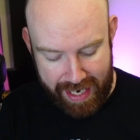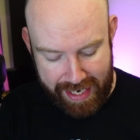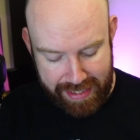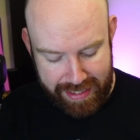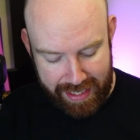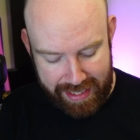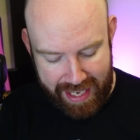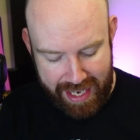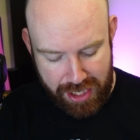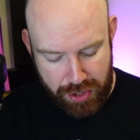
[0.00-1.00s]
is that
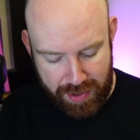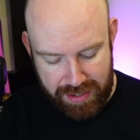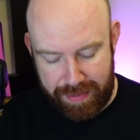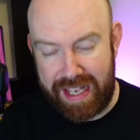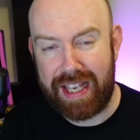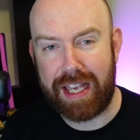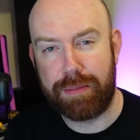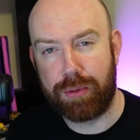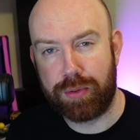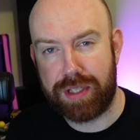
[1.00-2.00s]
their USB
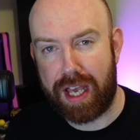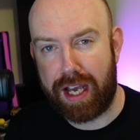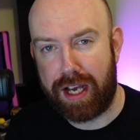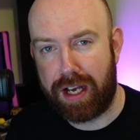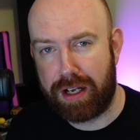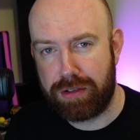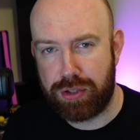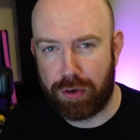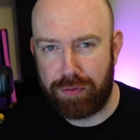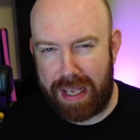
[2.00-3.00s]
cables are
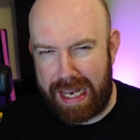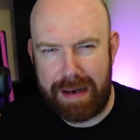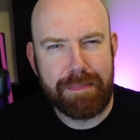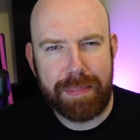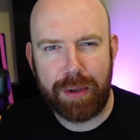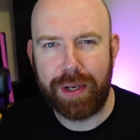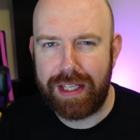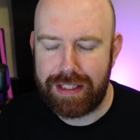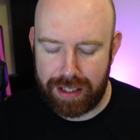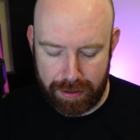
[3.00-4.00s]
sort of inbuilt
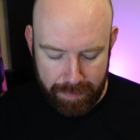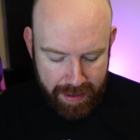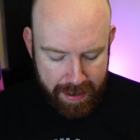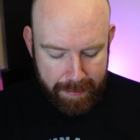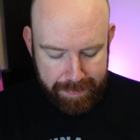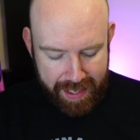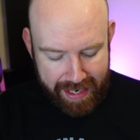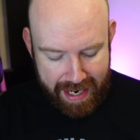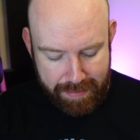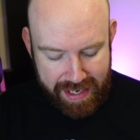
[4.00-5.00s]
into them.
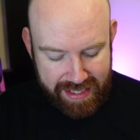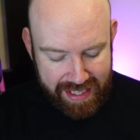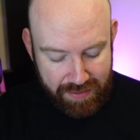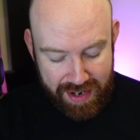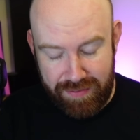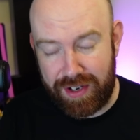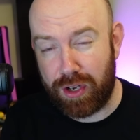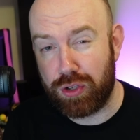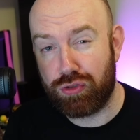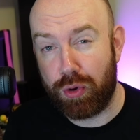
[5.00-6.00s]
And that means if anything
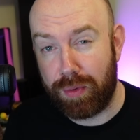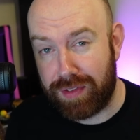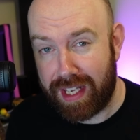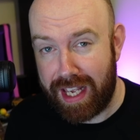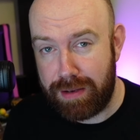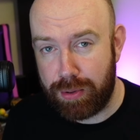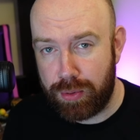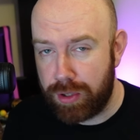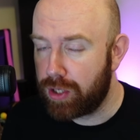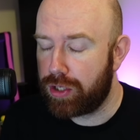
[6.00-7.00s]
goes wrong with the
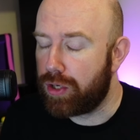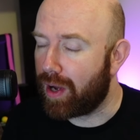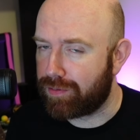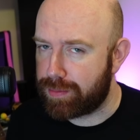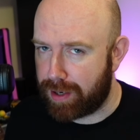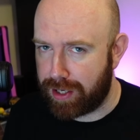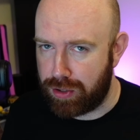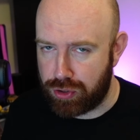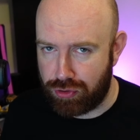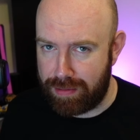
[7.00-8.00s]
cable, you have to buy a
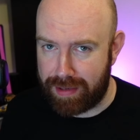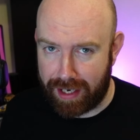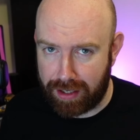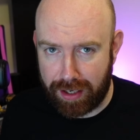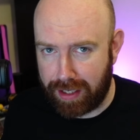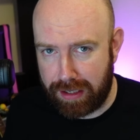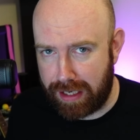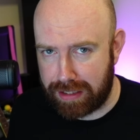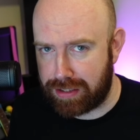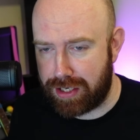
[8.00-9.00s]
new Stream Deck, like
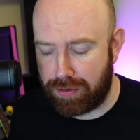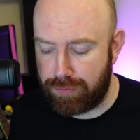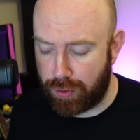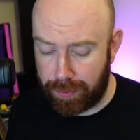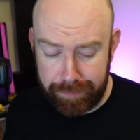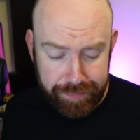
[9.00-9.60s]
it's done for.